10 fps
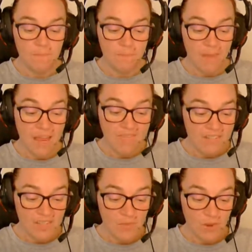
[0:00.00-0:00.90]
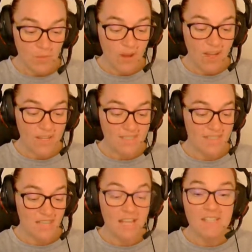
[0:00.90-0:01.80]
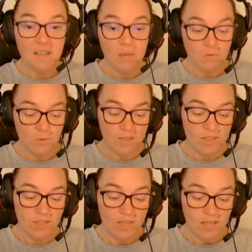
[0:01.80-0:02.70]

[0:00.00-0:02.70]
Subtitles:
Everything went right until I saw Marilla